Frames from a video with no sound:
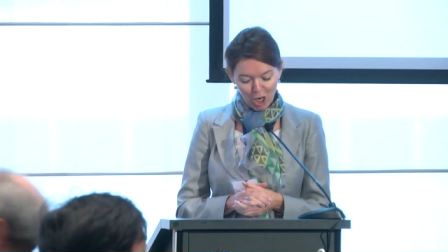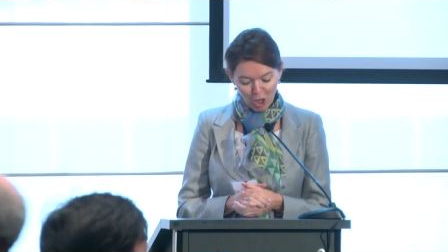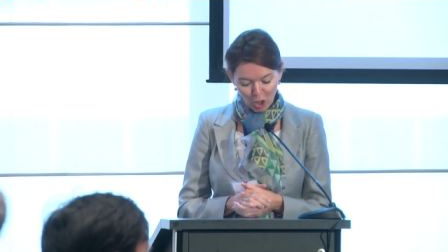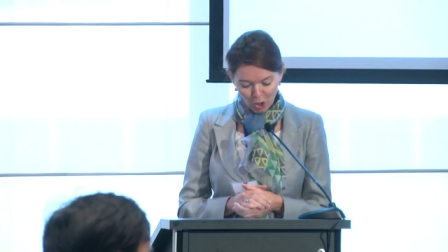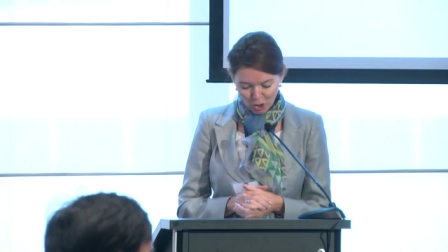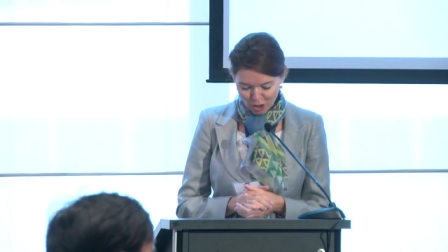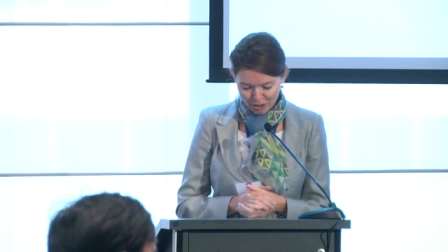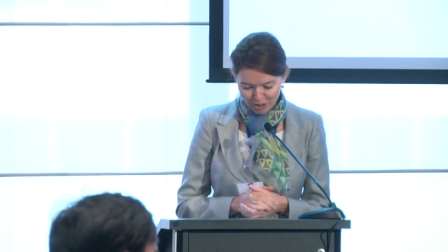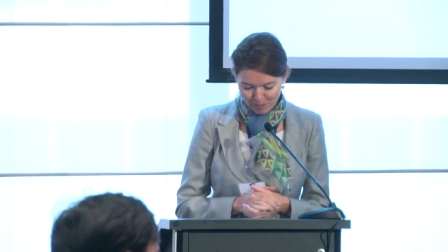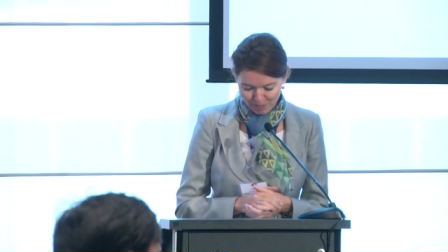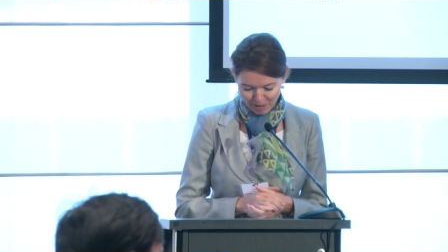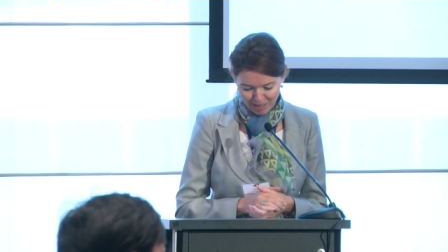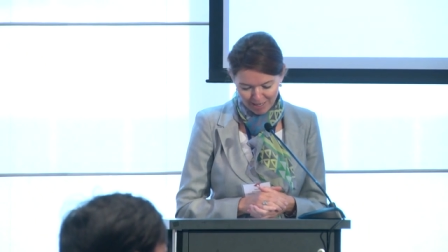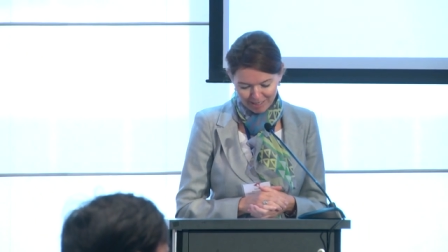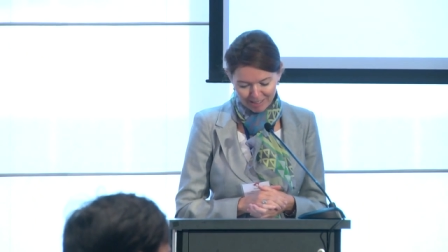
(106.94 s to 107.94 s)
All the
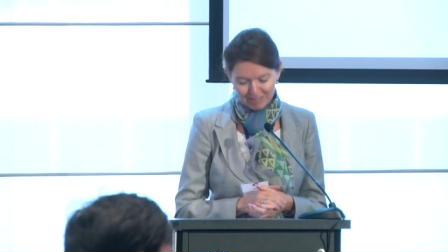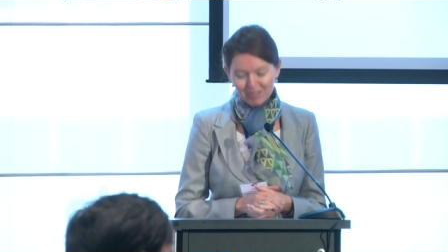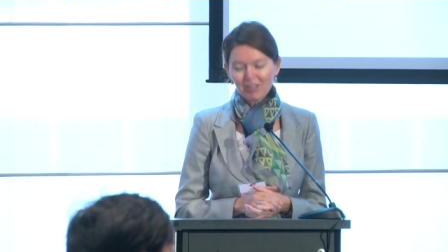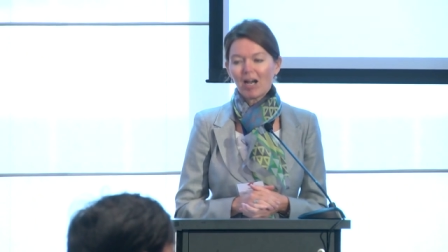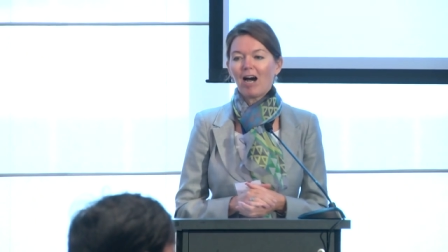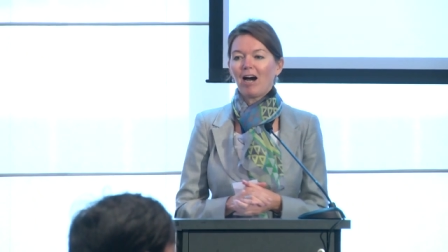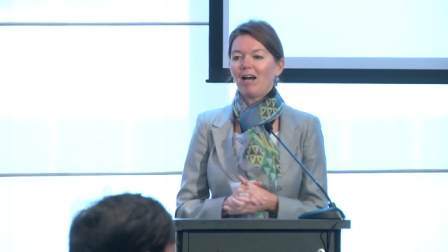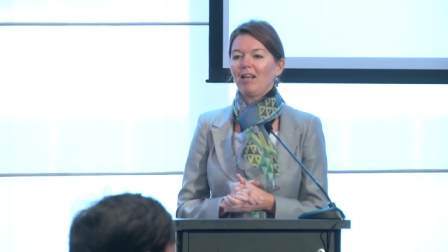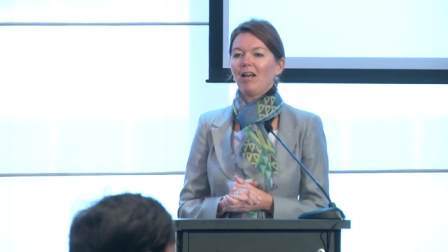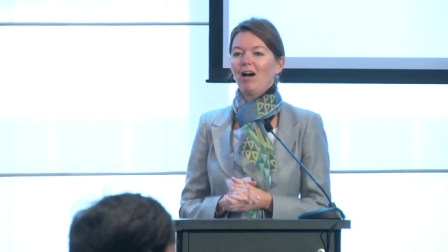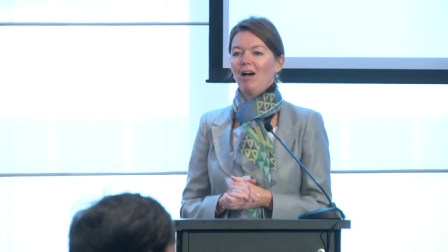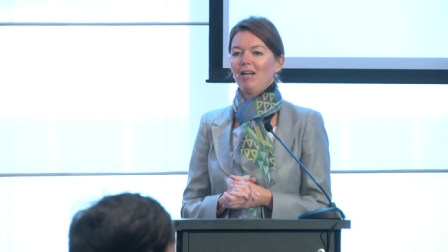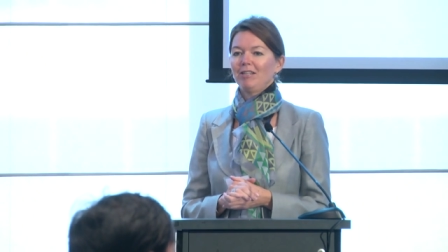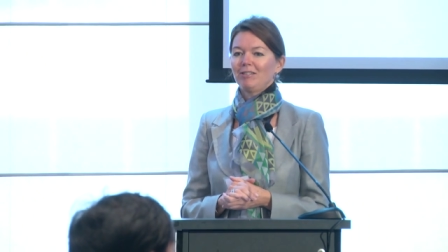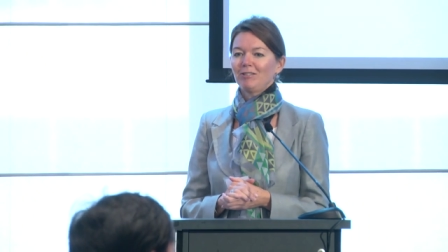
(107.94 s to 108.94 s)
planets are
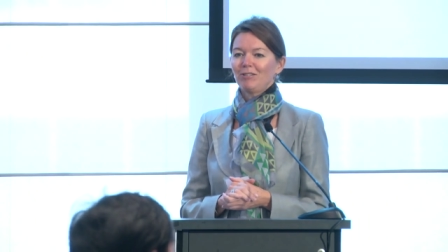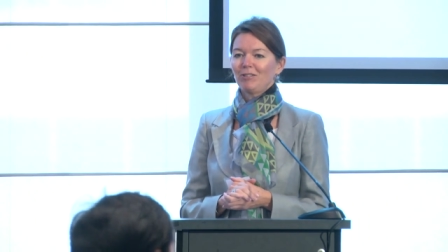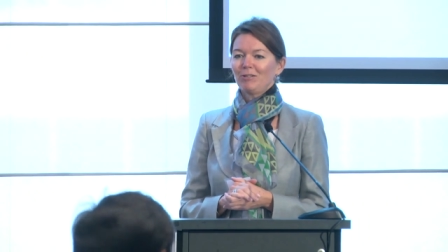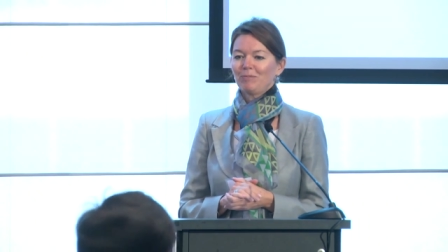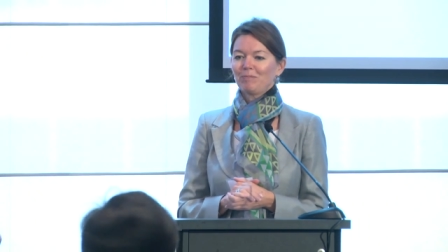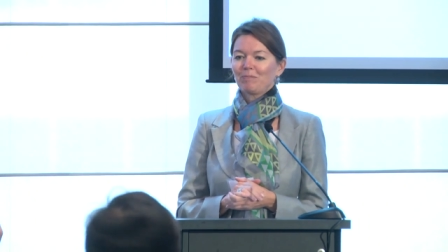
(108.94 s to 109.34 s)
aligned.